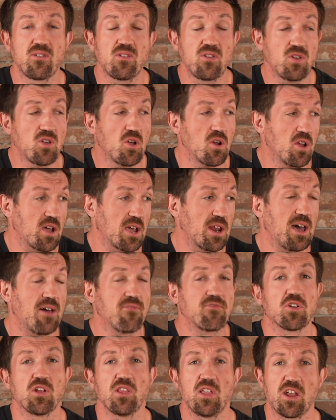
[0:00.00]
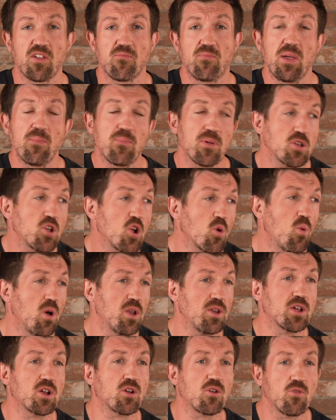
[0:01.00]
You're looking after a lot of people. You're
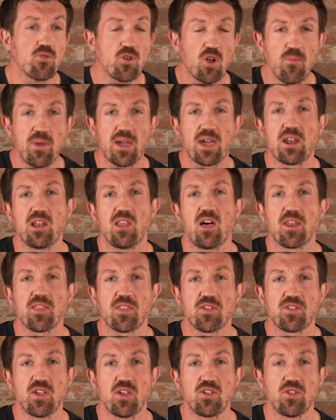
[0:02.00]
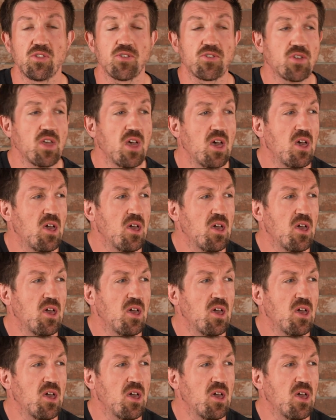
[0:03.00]
wanting to grow. You're making a lot of decisions.